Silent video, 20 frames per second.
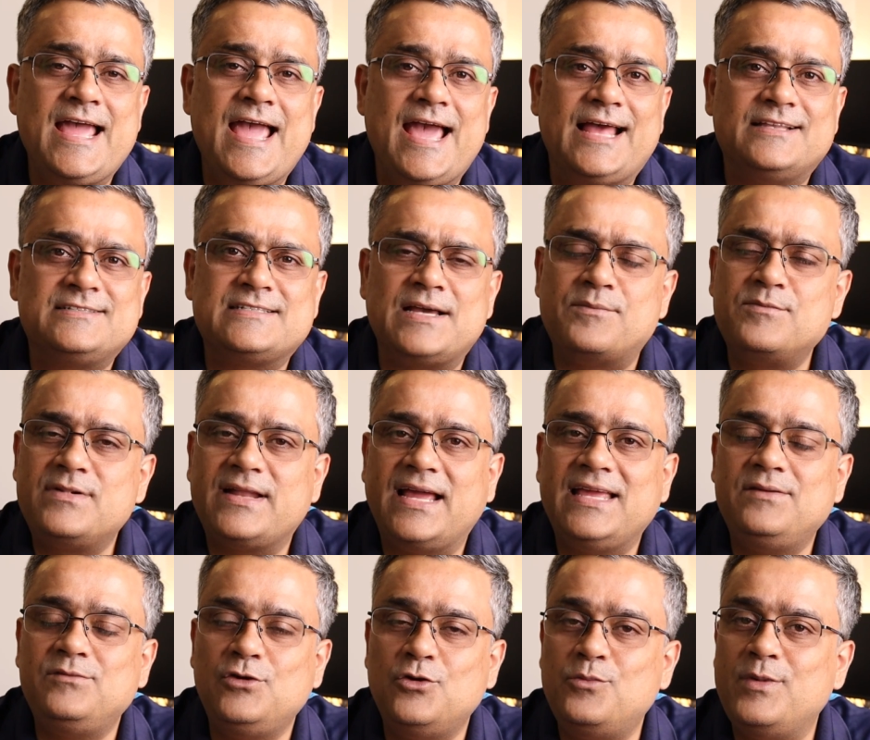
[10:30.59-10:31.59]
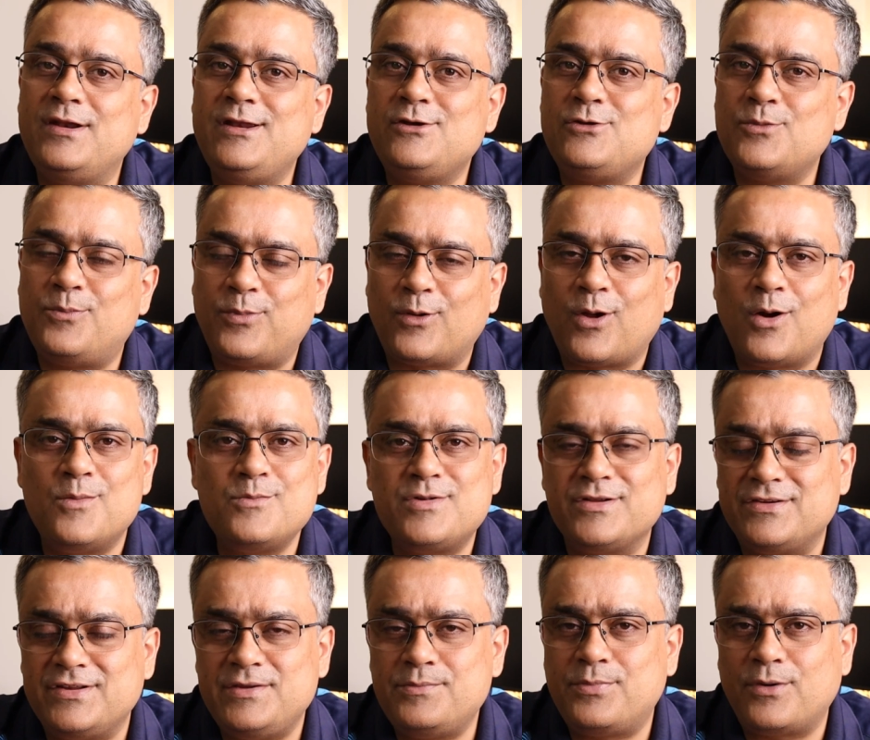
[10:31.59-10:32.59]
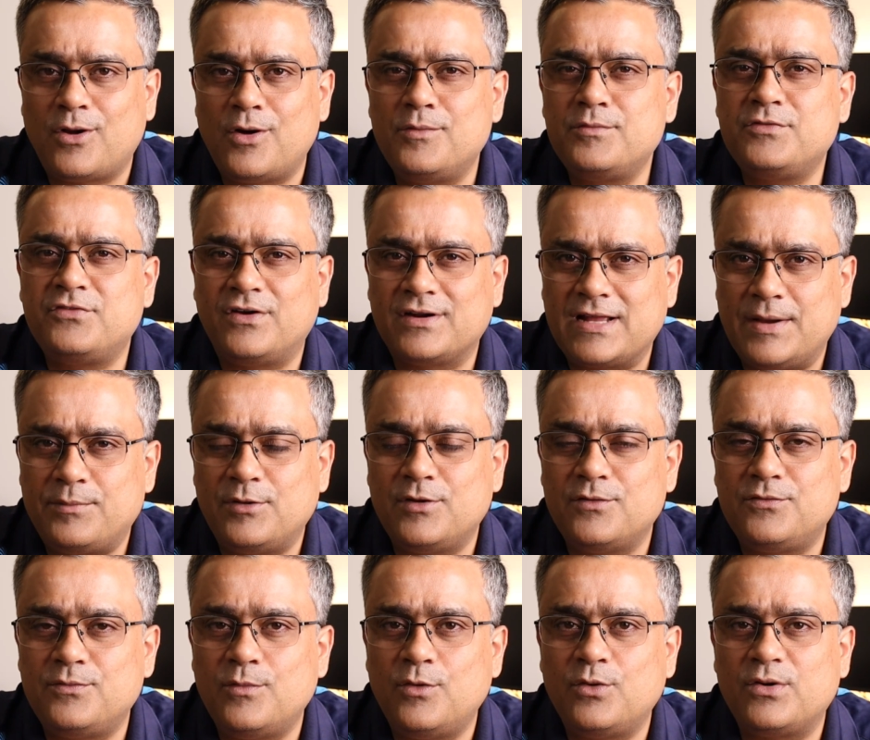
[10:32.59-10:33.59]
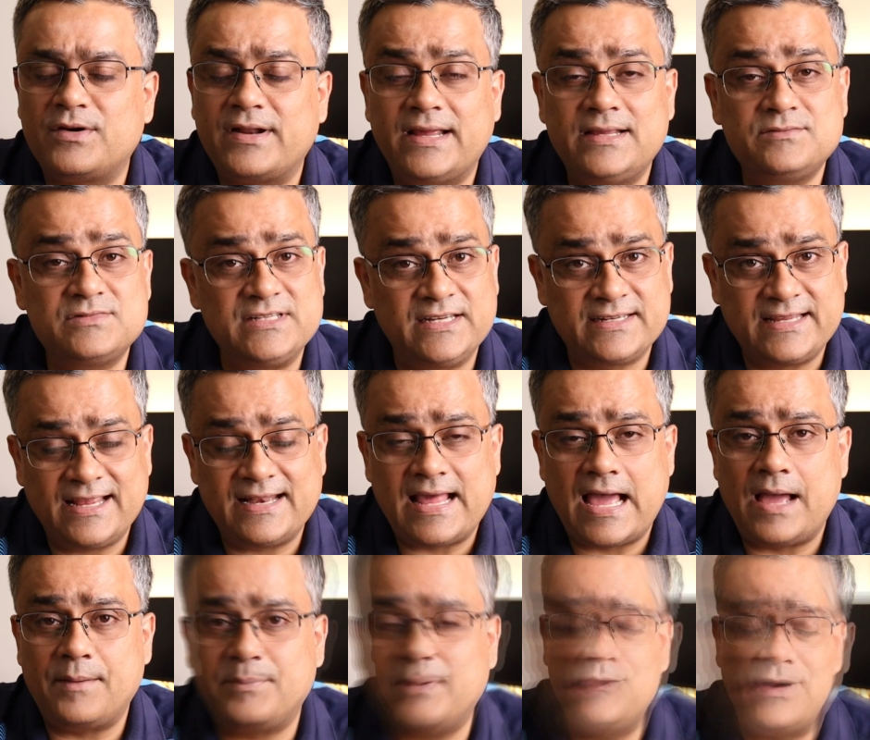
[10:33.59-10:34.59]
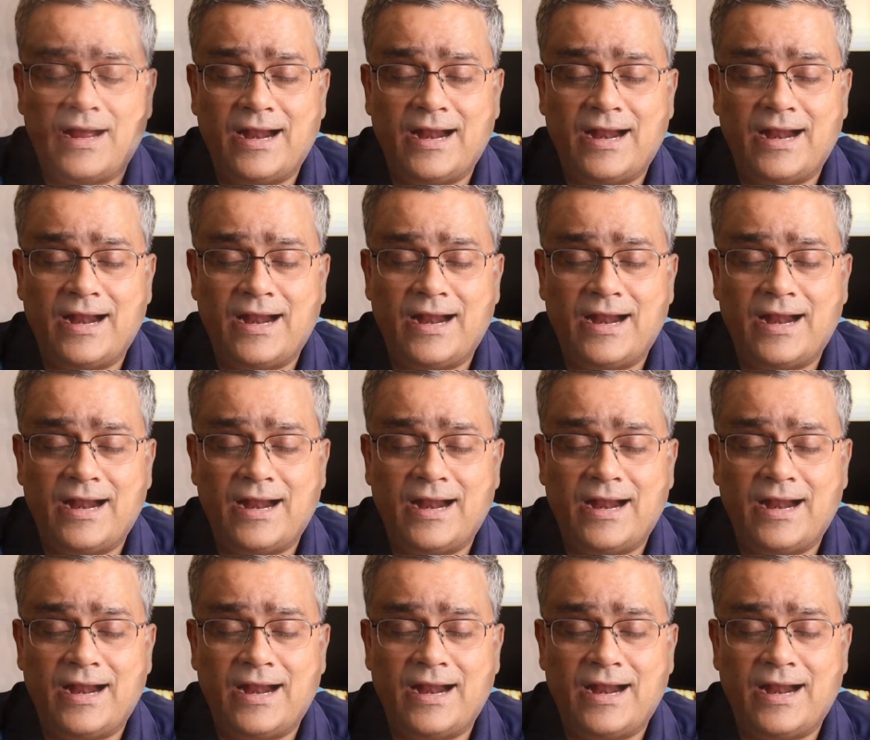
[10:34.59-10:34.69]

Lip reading: And sometime you may need to prompt, reprompt for a couple of more times, it can happen.